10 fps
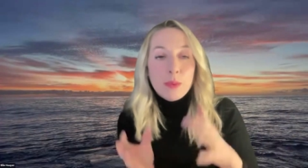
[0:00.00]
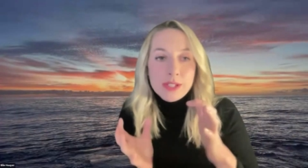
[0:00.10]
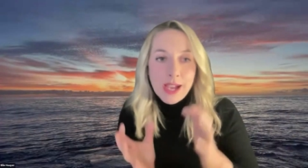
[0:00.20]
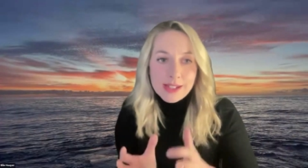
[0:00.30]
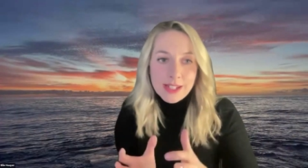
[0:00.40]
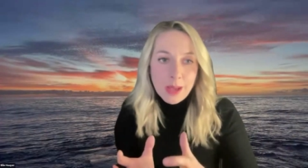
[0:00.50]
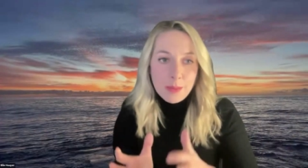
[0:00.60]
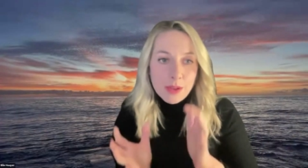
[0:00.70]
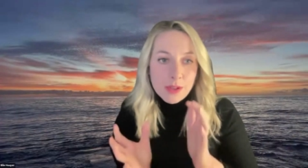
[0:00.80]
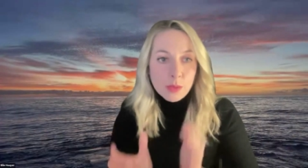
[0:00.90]
We're protecting
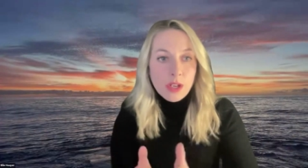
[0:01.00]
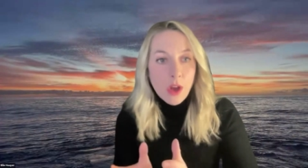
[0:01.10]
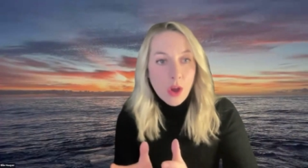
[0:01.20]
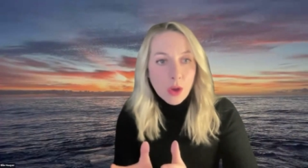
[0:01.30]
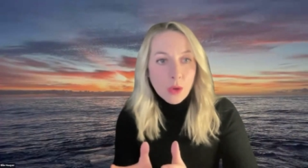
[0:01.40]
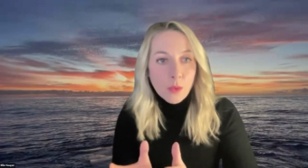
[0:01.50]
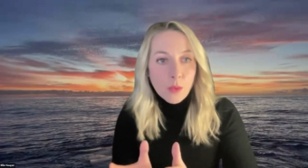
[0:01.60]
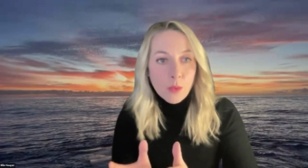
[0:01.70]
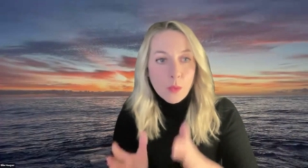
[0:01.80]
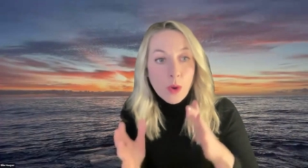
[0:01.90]
it because we know
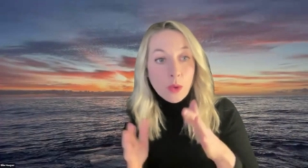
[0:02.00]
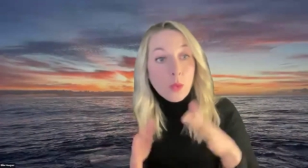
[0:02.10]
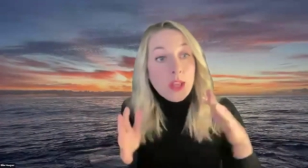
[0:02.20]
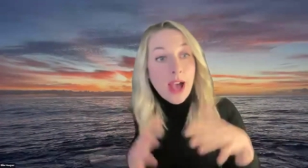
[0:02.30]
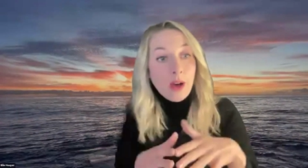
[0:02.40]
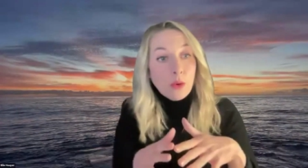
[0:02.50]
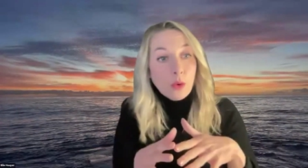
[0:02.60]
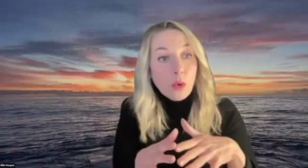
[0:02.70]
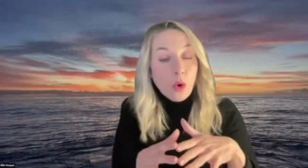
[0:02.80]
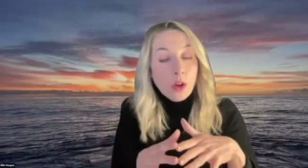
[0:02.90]
when we
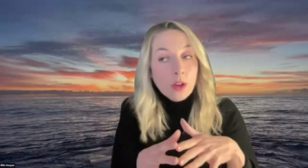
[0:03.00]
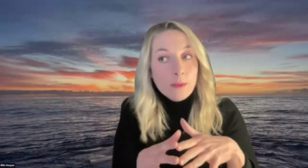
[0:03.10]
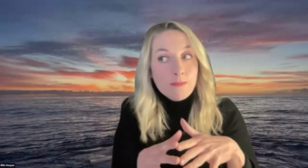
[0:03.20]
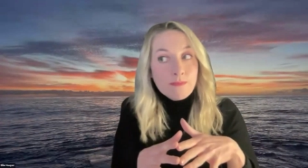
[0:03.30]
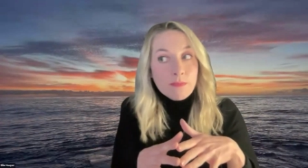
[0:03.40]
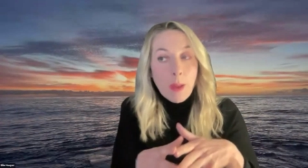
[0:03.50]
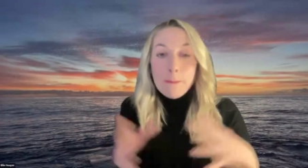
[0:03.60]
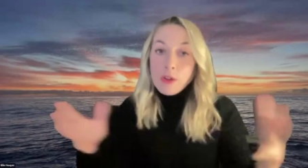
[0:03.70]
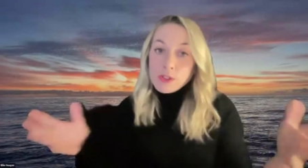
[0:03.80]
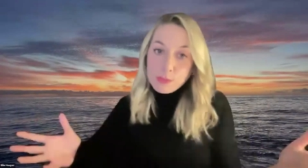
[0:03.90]
outlaw
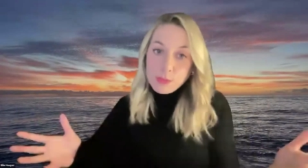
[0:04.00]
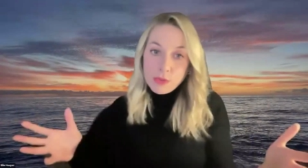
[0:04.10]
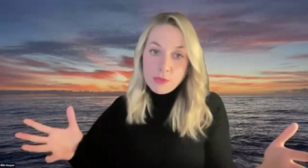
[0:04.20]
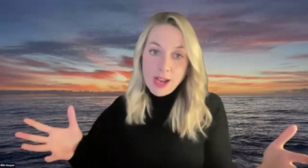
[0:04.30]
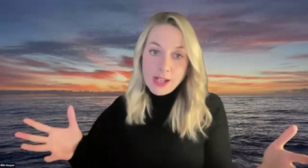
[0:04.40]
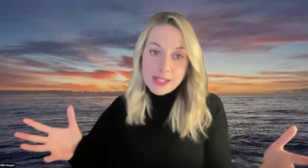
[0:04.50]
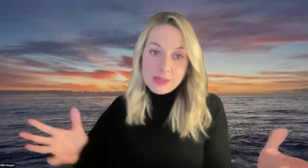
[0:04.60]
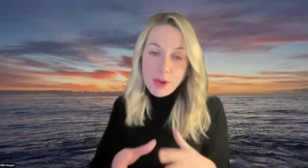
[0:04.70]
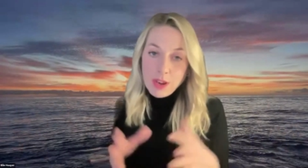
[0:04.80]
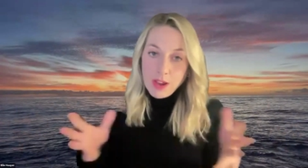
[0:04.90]
multiple threats
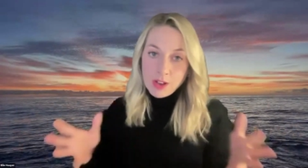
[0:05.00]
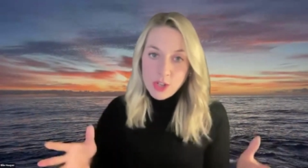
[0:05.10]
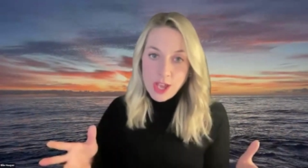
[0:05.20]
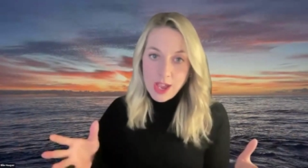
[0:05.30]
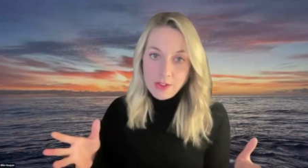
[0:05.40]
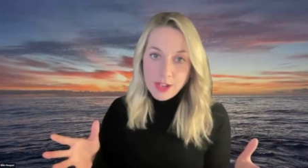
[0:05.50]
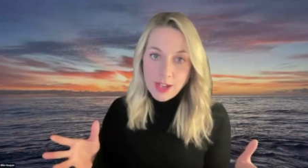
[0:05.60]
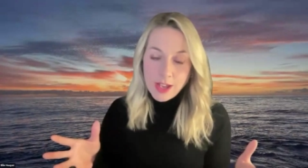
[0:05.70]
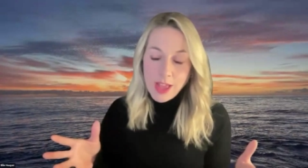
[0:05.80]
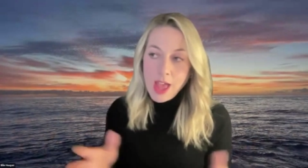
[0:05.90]
from a large
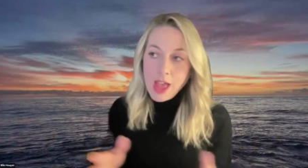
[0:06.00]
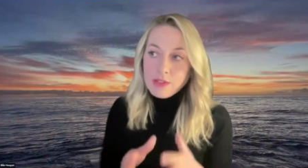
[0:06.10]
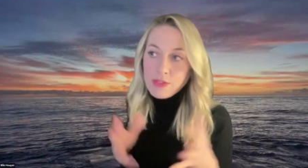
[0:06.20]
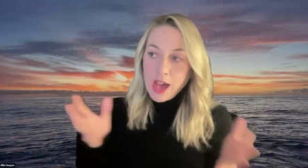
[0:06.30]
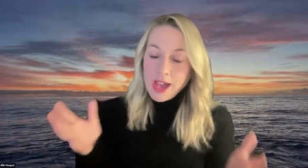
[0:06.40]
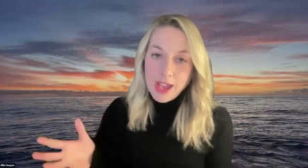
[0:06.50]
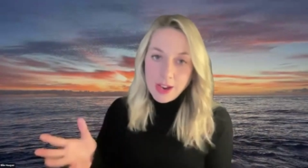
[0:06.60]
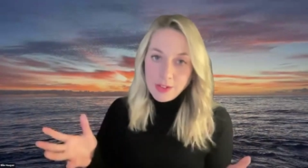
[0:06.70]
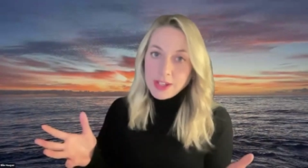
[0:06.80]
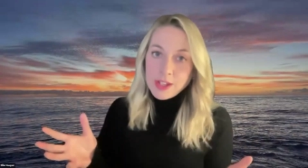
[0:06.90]
area, that
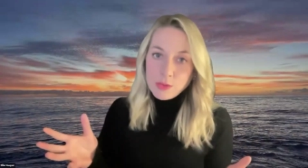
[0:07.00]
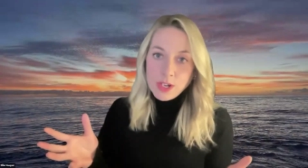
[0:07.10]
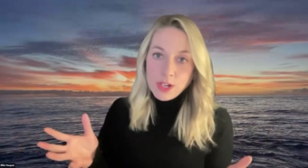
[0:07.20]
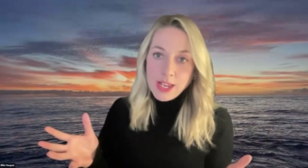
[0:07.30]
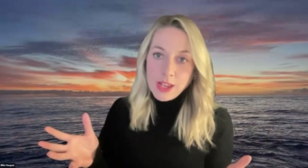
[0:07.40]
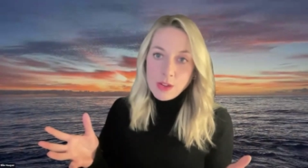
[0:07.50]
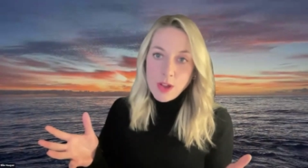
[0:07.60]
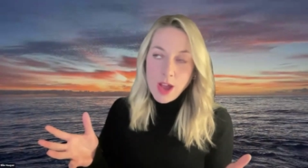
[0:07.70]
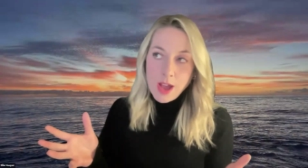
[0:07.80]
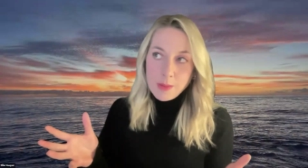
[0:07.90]
area can really
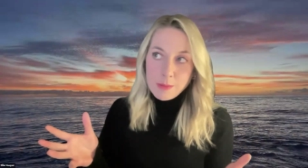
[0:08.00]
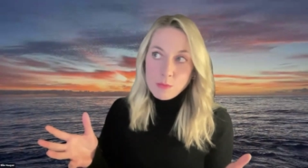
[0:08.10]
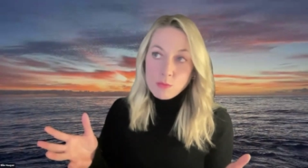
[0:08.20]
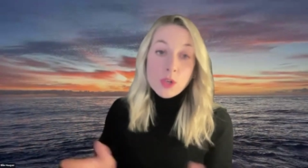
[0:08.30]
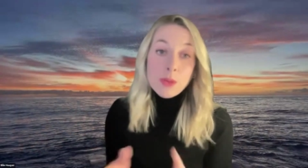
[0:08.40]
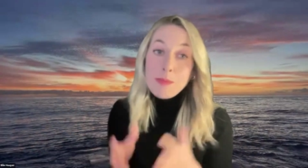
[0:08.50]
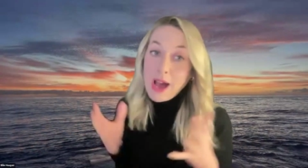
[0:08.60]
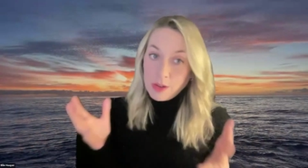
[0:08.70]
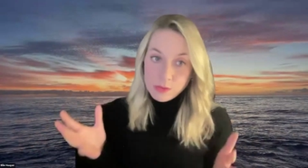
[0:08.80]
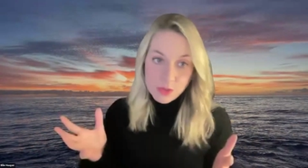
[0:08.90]

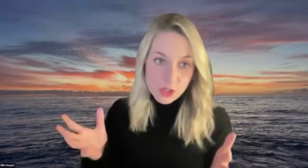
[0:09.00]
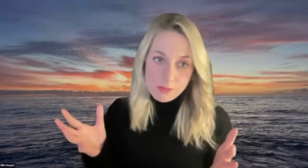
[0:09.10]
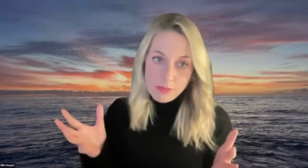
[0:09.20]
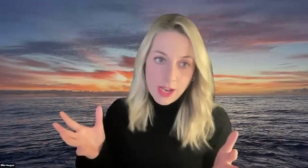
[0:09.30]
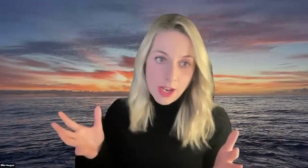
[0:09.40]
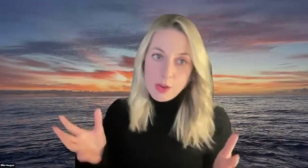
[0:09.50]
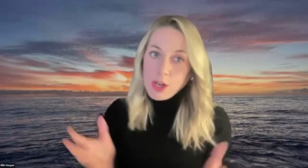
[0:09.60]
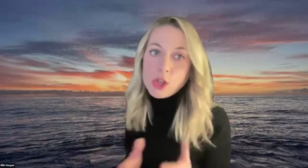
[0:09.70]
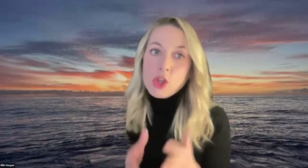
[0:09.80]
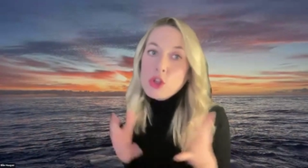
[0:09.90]
rebound in
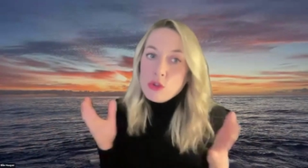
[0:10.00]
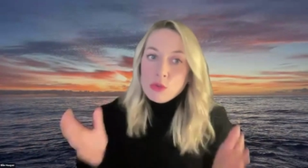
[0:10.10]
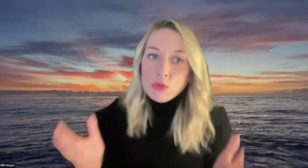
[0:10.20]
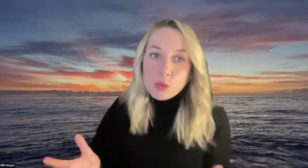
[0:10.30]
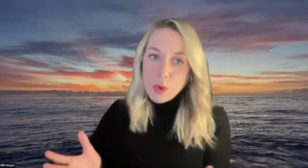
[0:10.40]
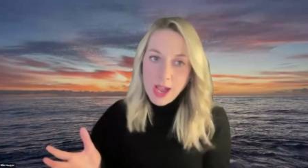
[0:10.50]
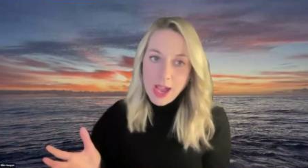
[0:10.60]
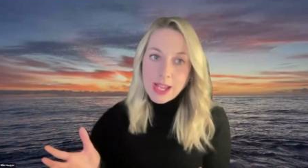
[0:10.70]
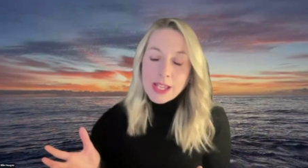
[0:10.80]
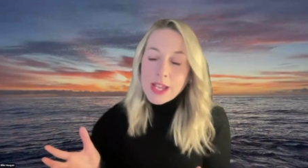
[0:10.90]
a huge
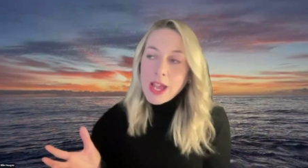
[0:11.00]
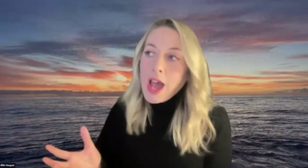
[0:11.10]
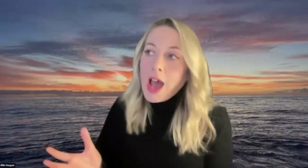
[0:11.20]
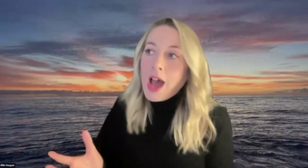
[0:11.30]
way.